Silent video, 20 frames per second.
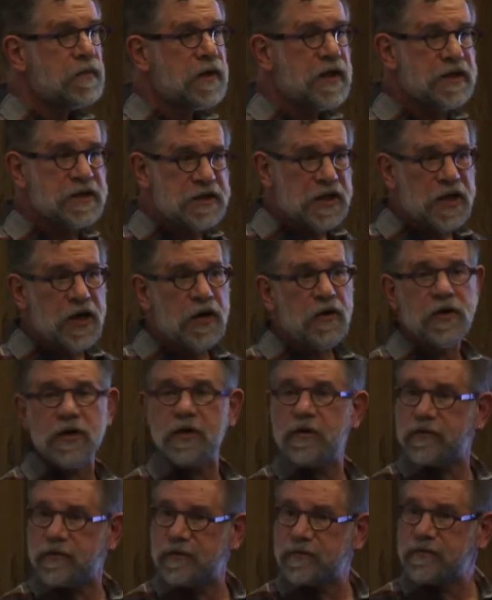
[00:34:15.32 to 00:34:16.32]
is a
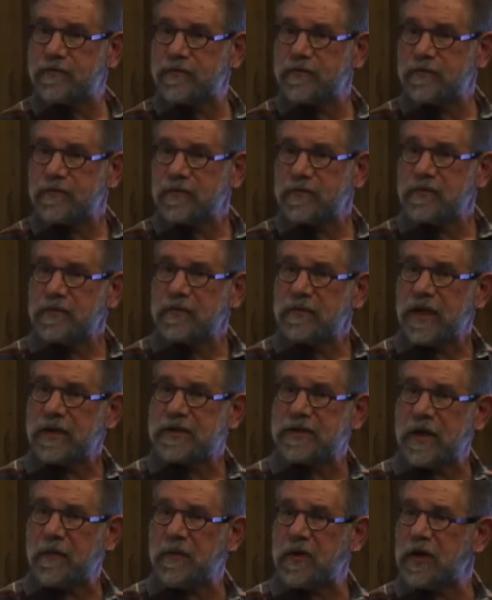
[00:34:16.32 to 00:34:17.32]
narrative.
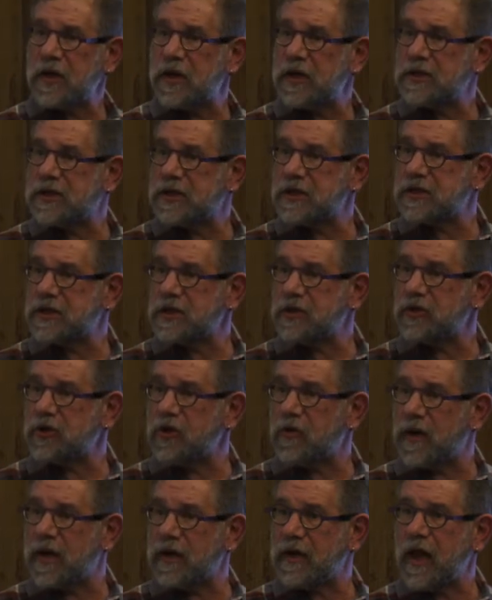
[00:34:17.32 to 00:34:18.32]
It's something that exists in the
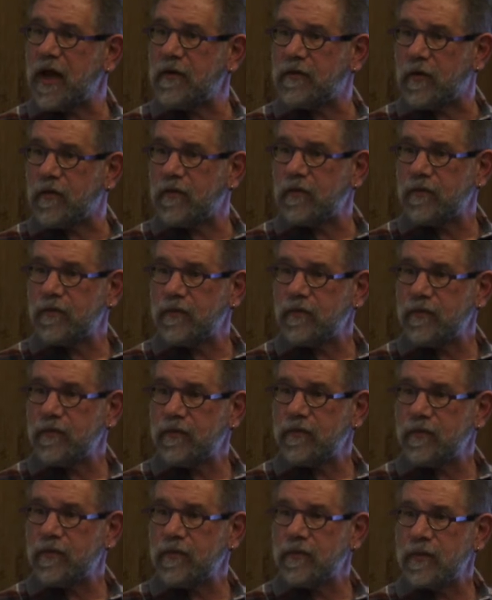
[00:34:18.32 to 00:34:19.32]
domain level.
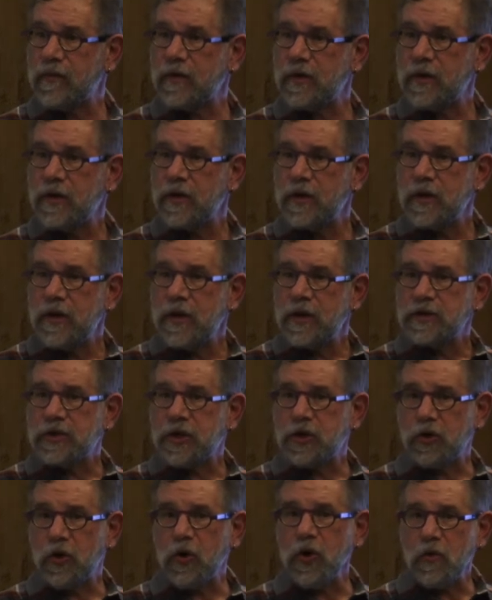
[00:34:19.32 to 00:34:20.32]

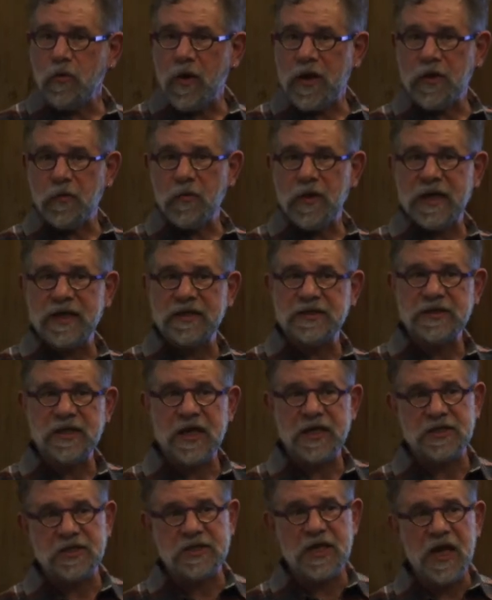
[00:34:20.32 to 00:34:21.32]
So the only way that we can
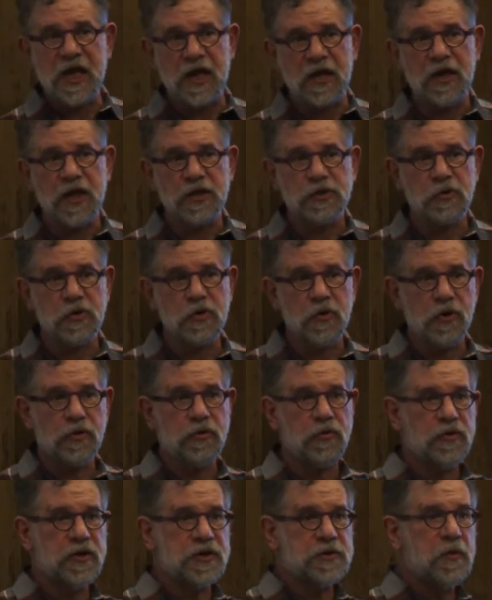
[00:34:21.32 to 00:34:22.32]
stay sane as we're going
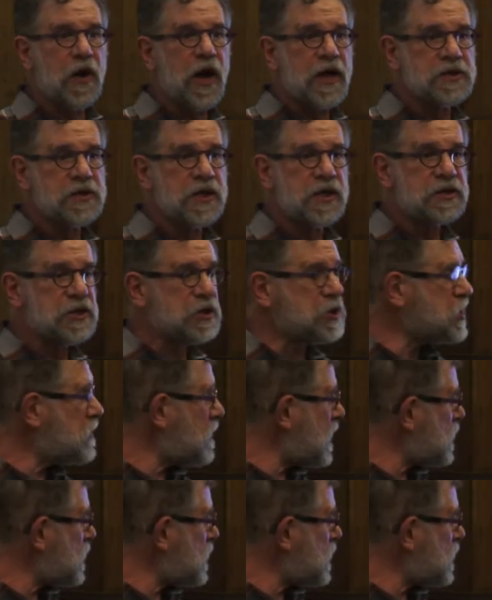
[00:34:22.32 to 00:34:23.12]
through this process is to